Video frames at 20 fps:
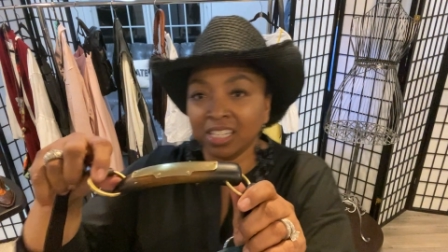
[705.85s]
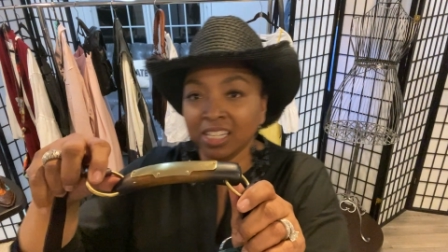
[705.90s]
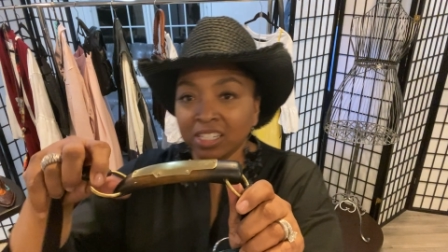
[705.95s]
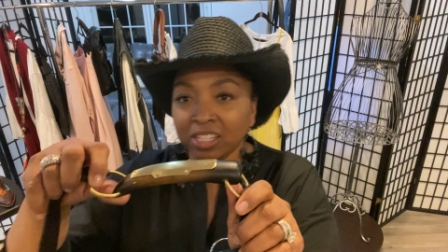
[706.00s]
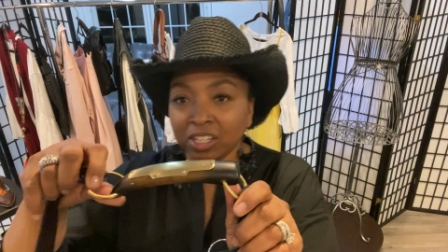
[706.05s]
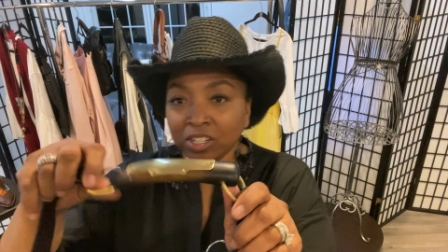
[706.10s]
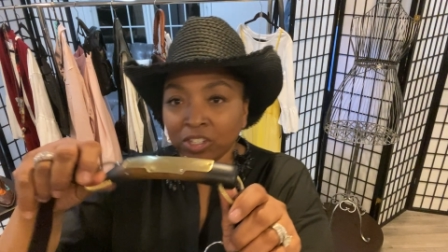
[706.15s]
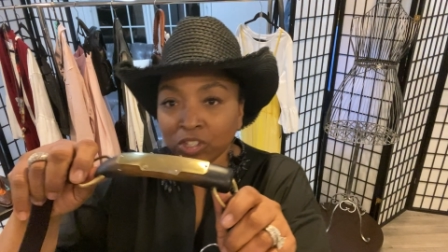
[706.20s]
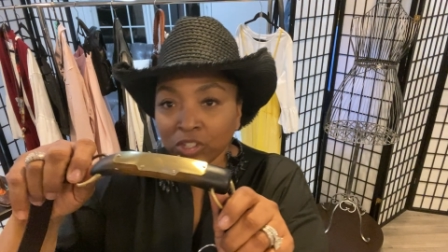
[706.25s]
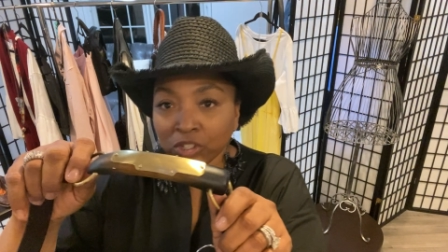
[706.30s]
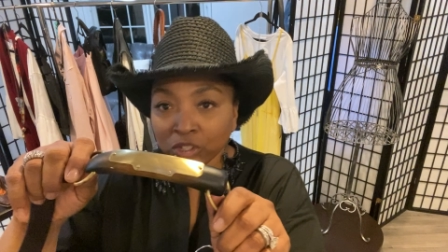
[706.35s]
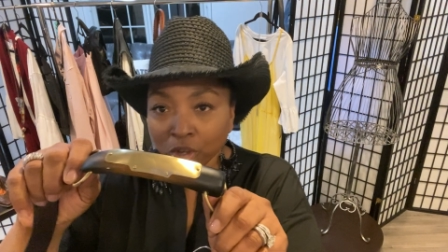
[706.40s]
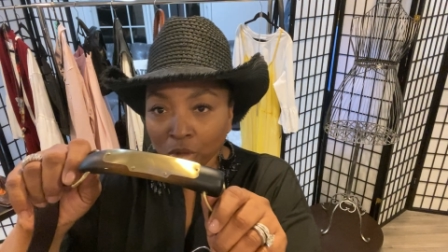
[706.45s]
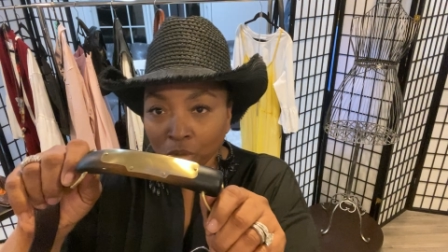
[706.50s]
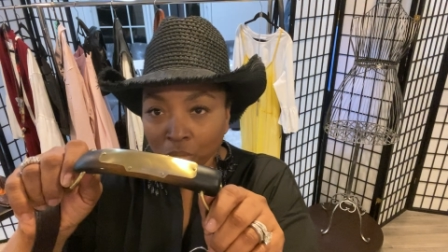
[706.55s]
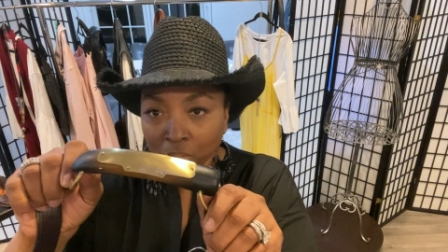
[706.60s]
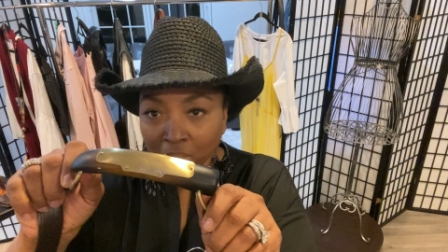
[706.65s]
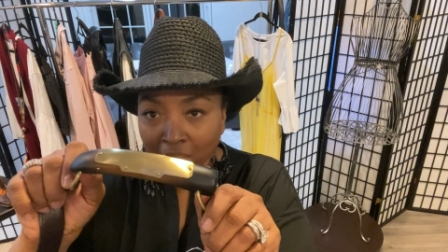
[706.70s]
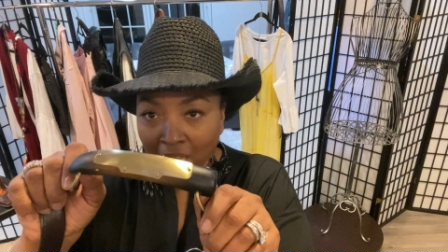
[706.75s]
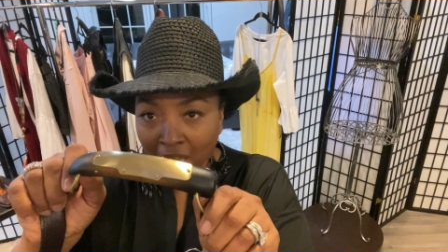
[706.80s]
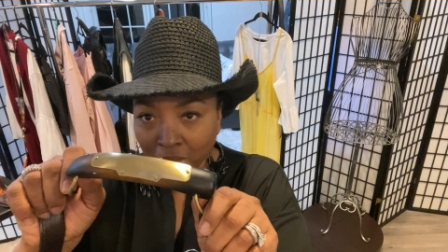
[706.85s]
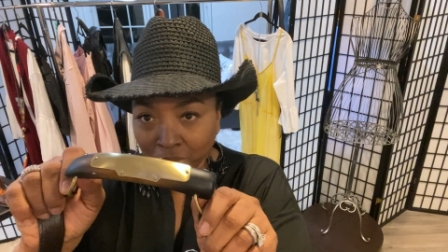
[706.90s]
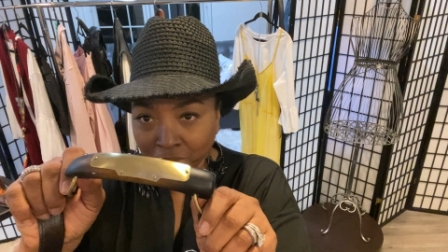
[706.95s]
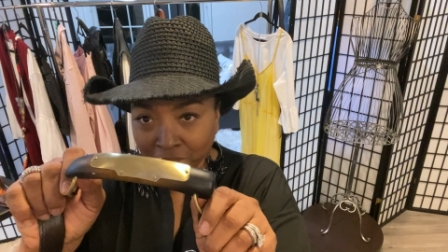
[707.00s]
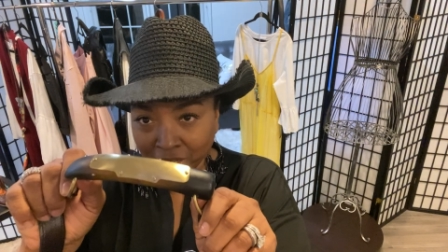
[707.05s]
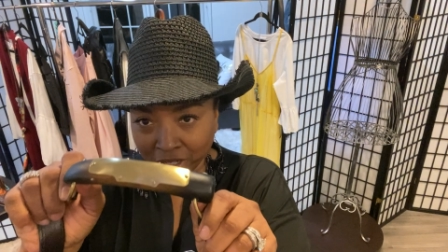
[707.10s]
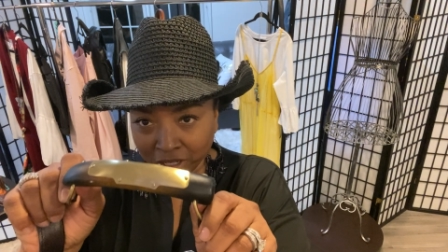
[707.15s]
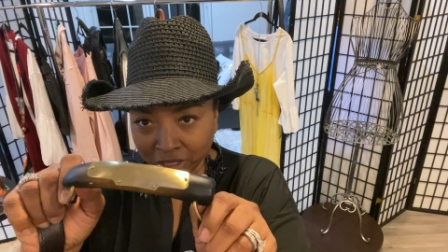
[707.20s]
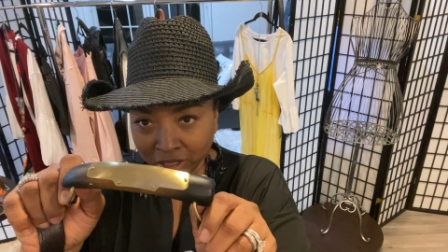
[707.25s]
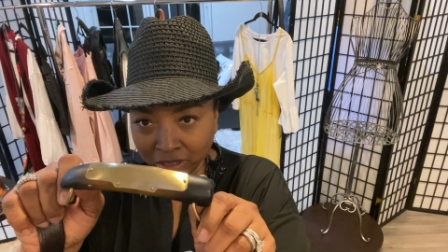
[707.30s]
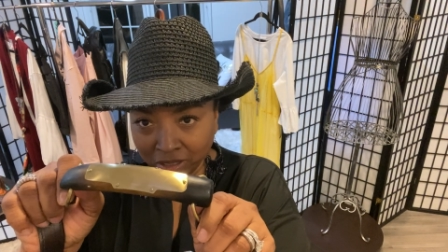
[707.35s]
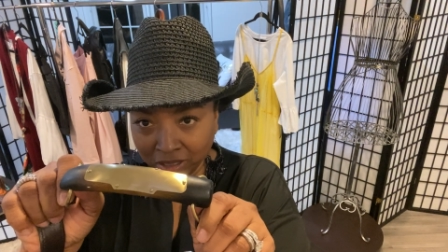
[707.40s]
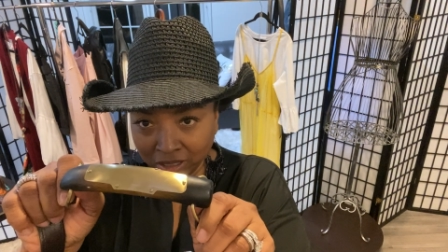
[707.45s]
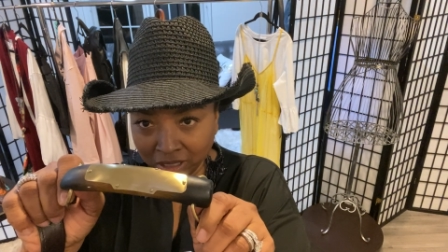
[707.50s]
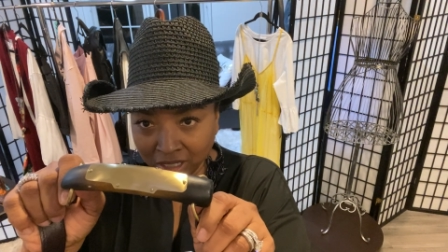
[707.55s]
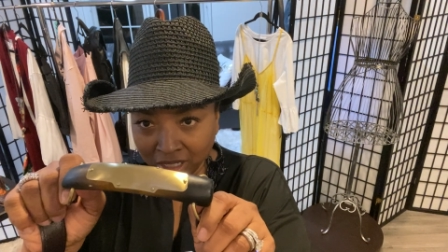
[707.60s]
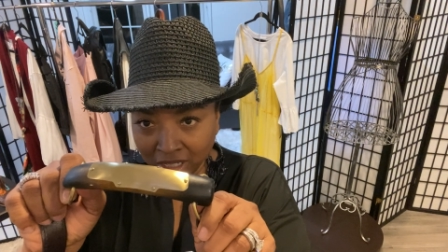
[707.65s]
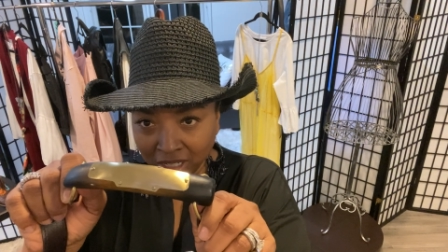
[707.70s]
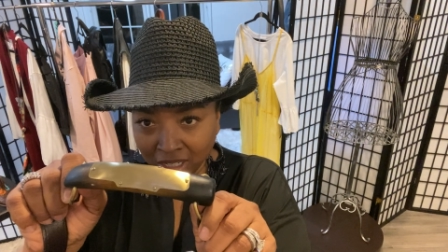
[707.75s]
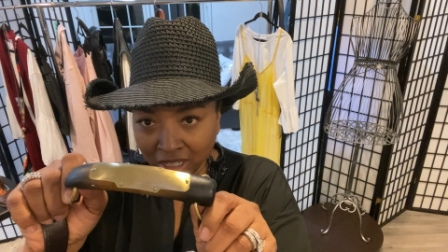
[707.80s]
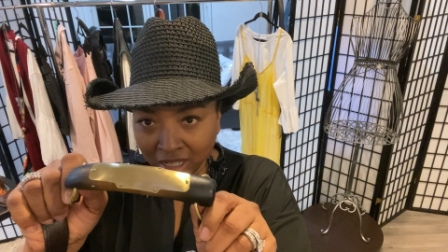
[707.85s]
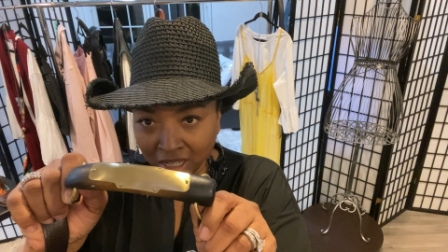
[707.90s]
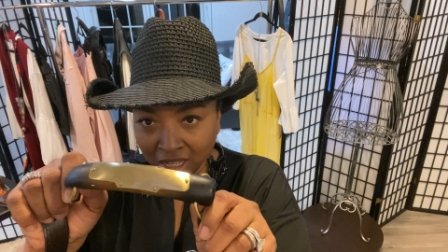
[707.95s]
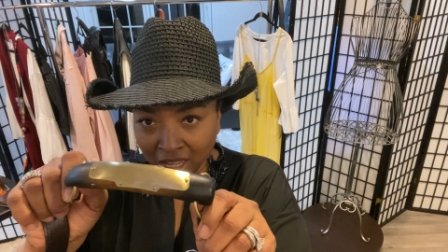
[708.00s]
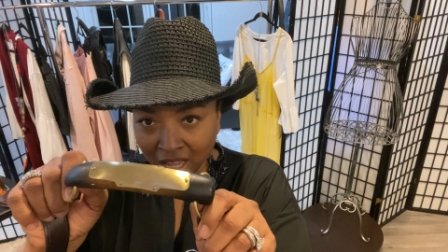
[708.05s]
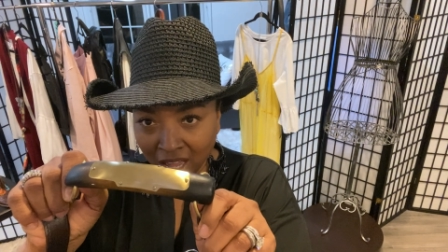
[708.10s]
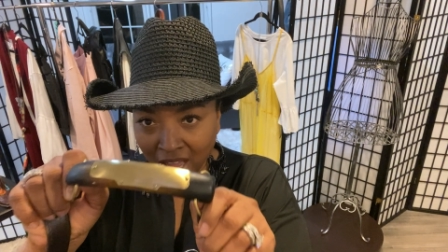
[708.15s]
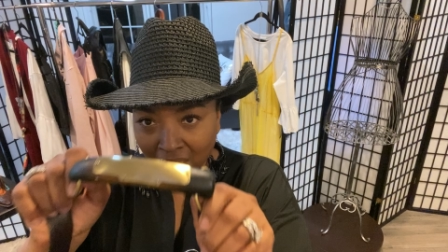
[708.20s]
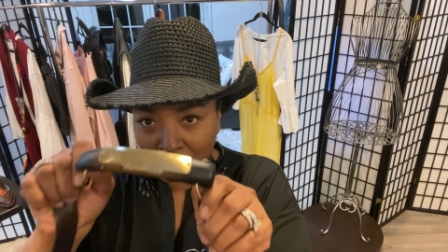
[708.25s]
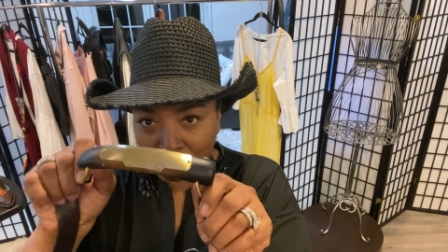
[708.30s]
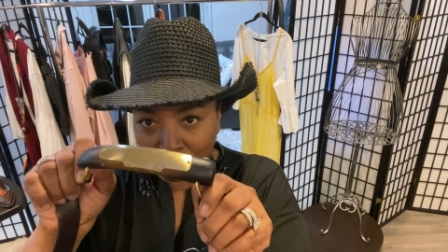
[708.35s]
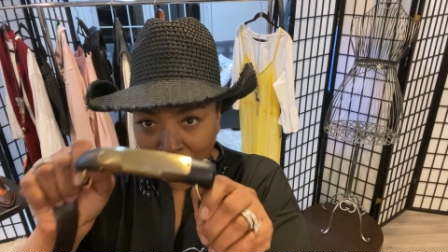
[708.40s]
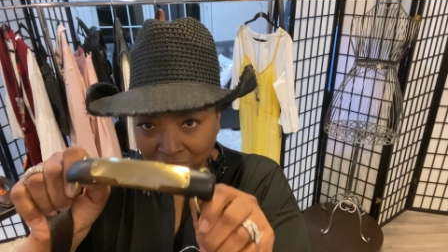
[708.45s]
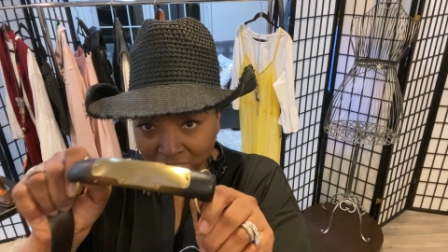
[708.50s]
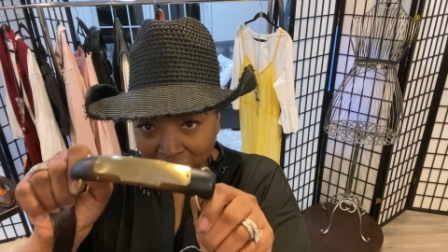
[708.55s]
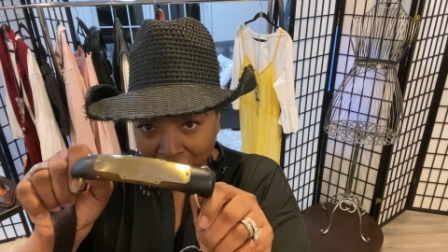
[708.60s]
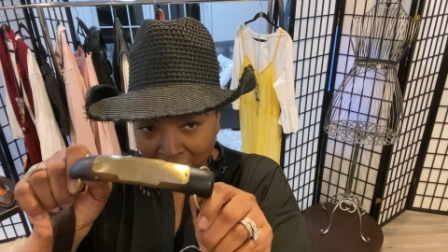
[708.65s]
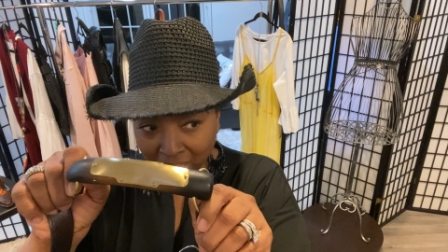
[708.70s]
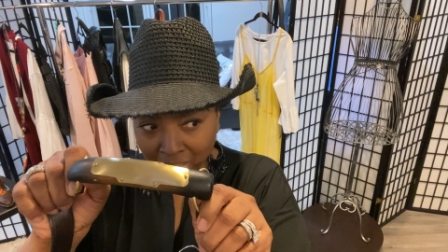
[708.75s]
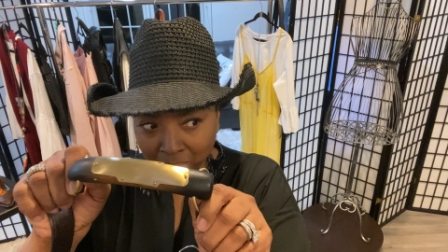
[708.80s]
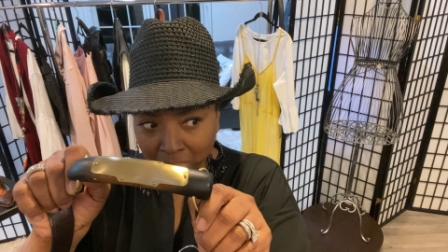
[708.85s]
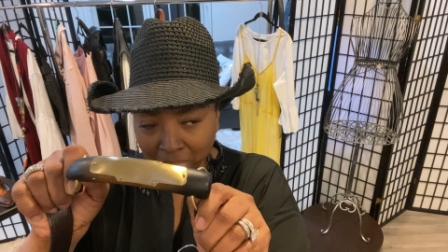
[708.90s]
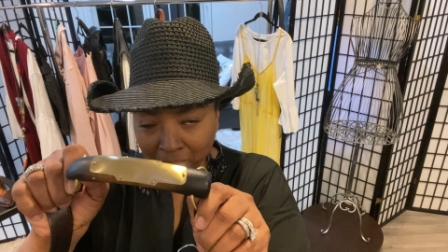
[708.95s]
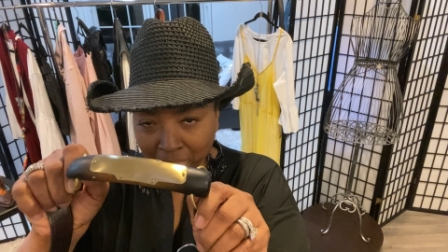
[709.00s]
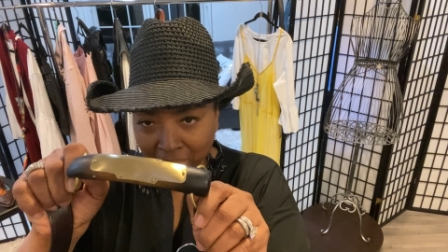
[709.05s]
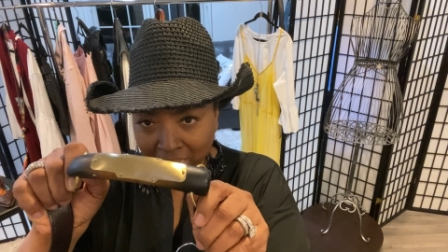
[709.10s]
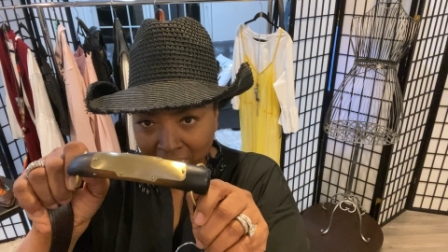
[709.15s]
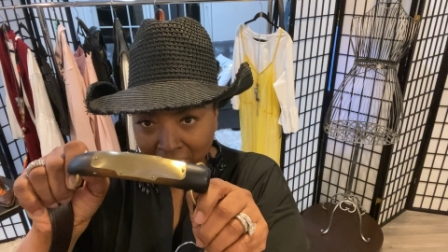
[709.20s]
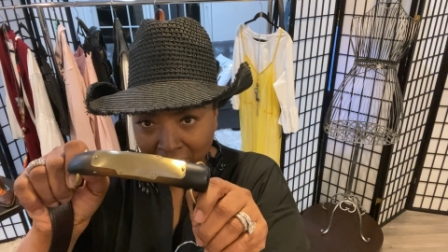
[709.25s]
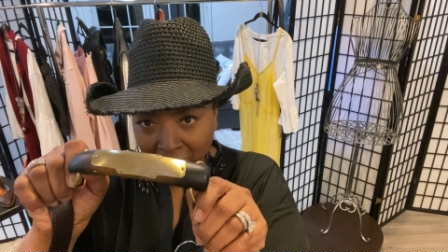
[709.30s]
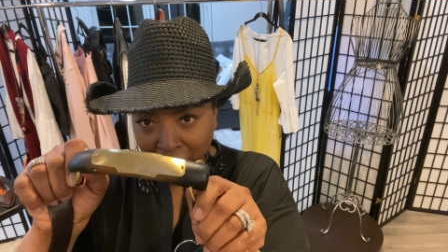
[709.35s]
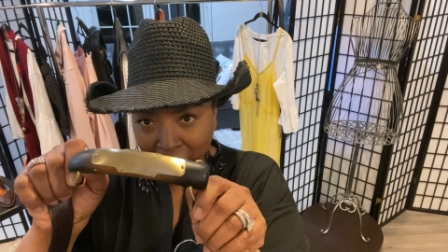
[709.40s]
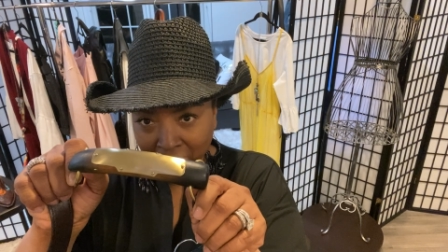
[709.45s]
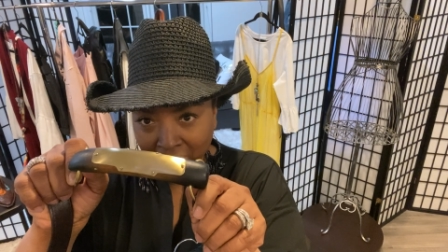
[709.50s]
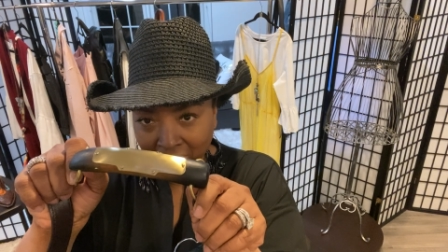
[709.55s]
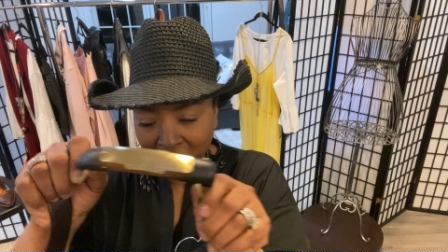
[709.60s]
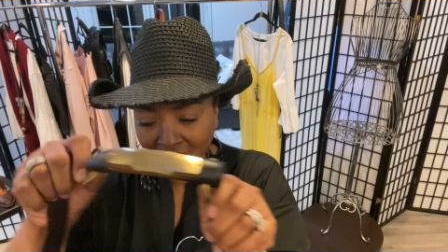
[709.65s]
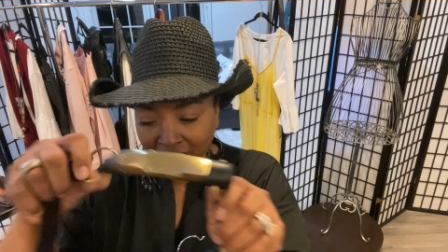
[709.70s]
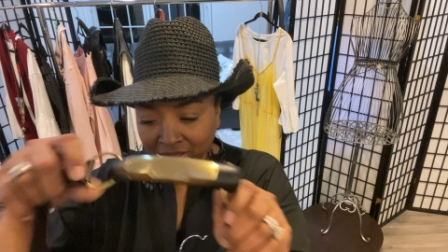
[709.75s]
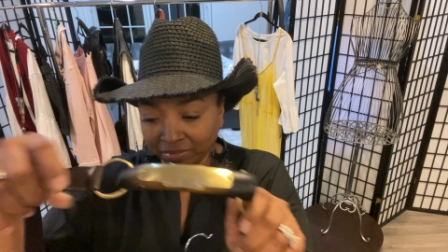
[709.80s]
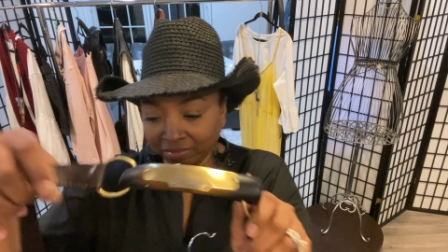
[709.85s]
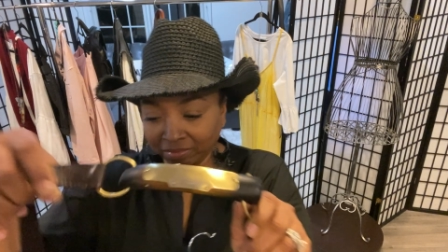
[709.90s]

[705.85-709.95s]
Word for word: this is so cowgirl. I wish I could put my name in it.